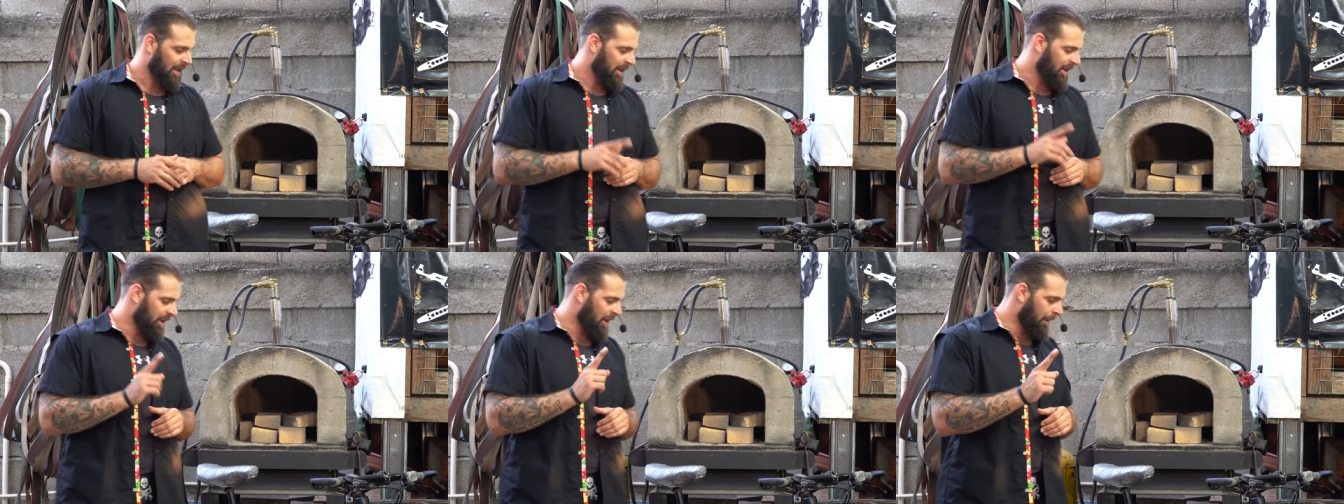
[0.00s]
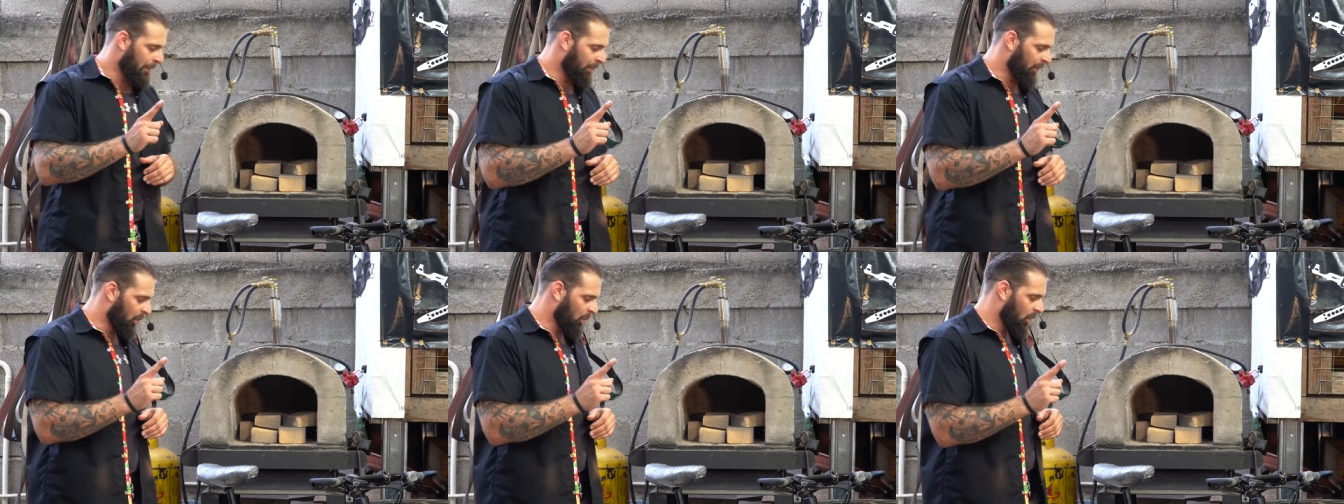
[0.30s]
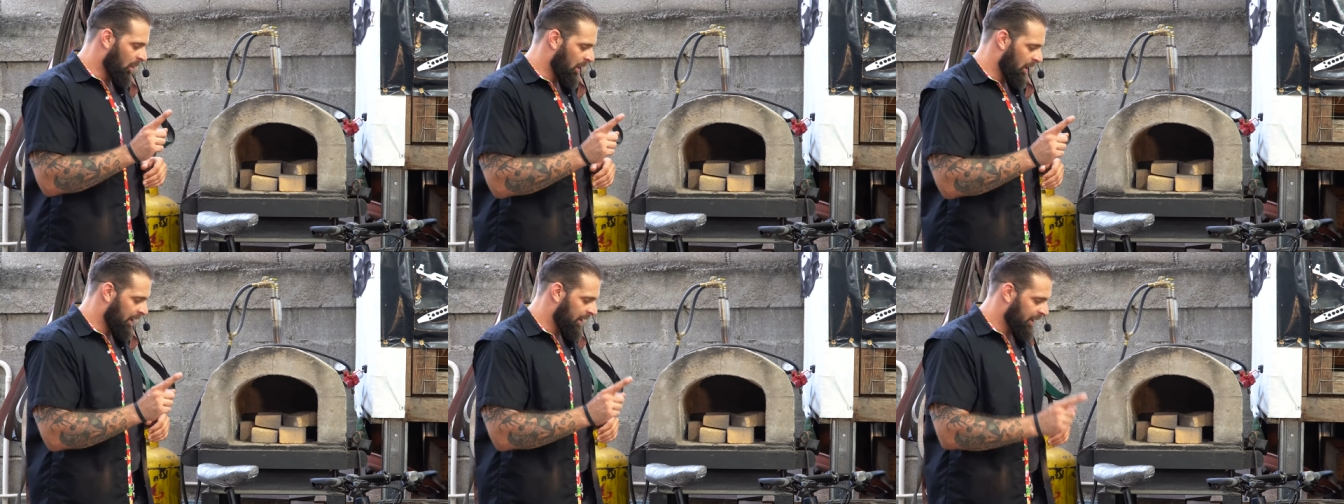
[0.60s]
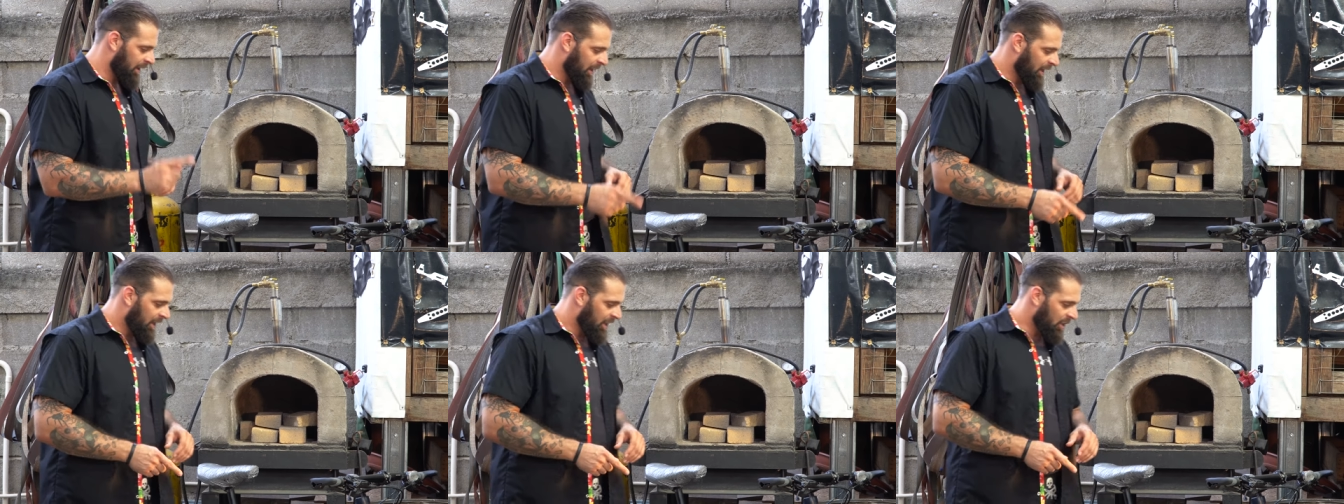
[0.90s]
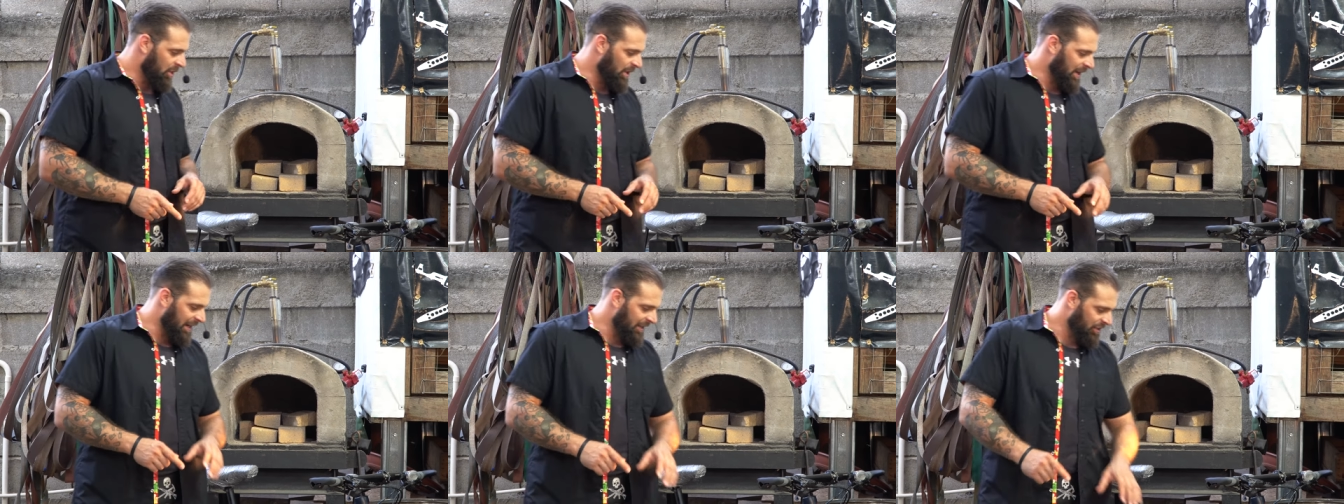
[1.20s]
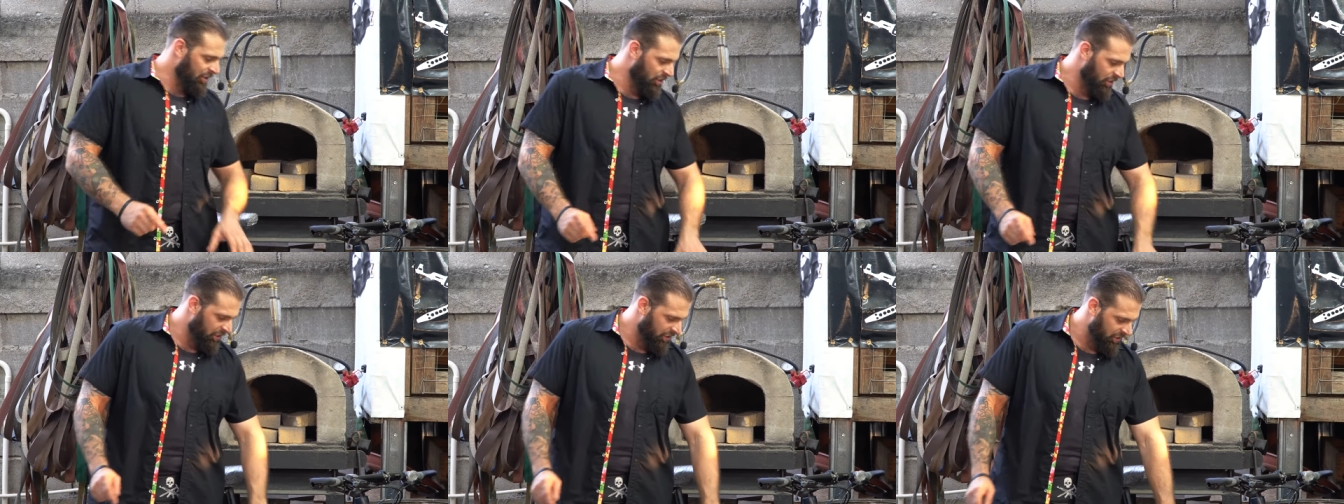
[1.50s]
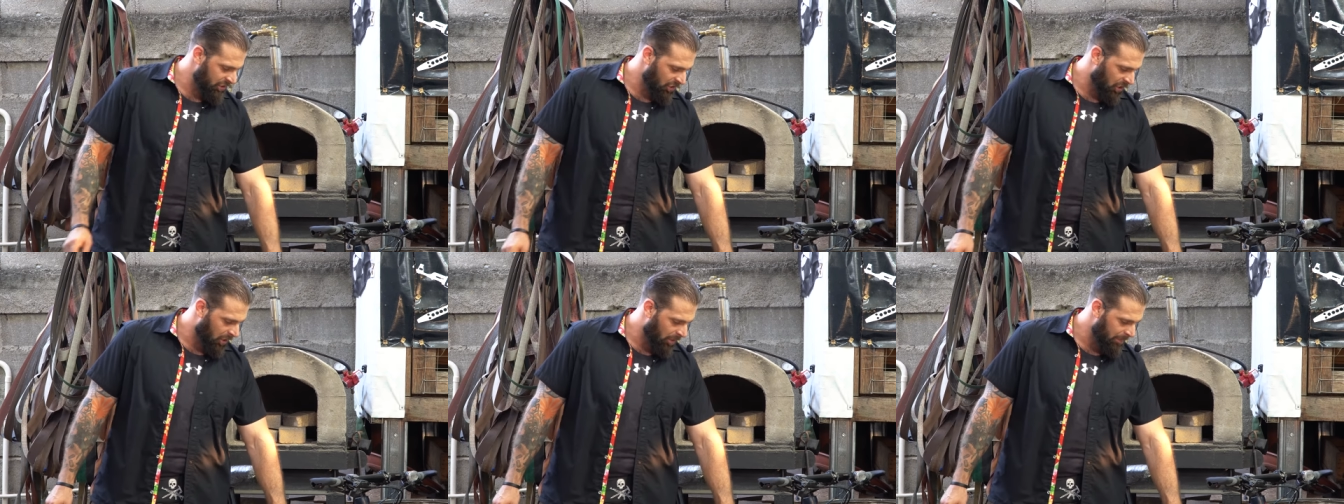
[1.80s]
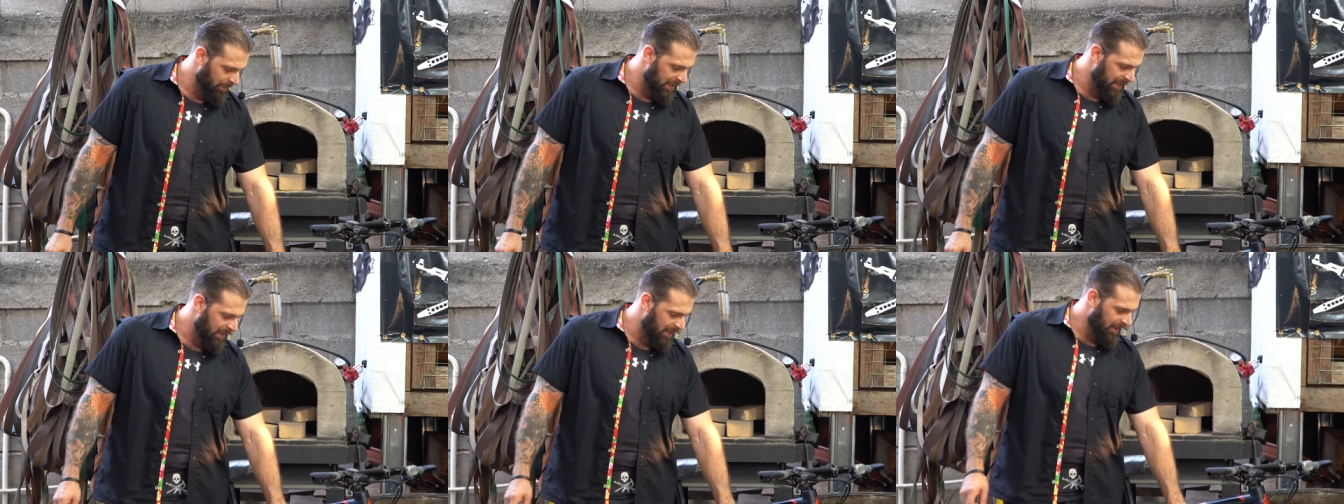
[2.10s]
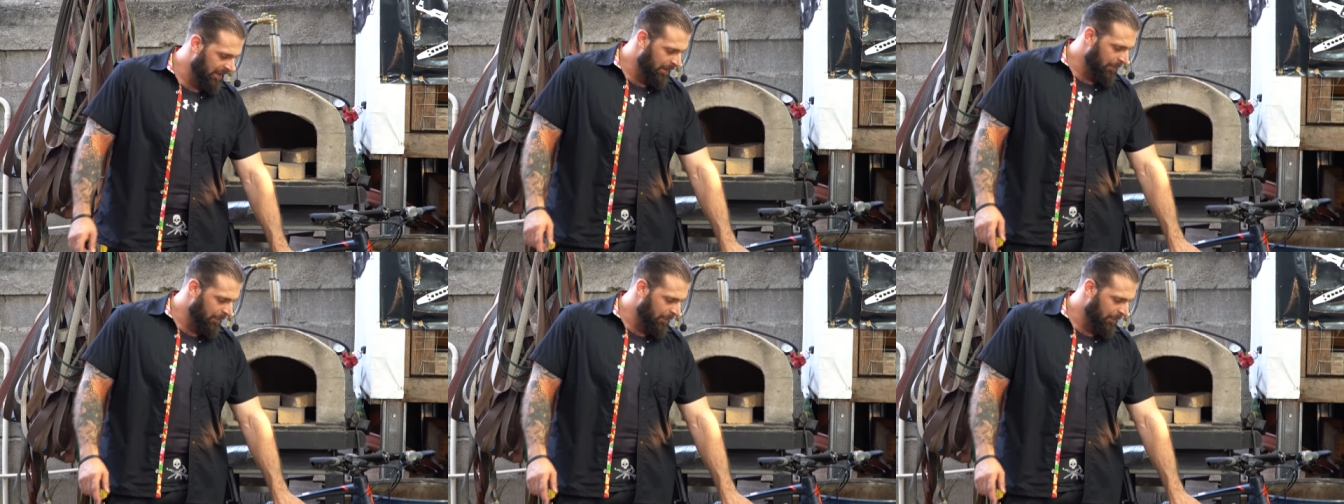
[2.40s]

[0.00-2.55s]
Number one, you guys just saw me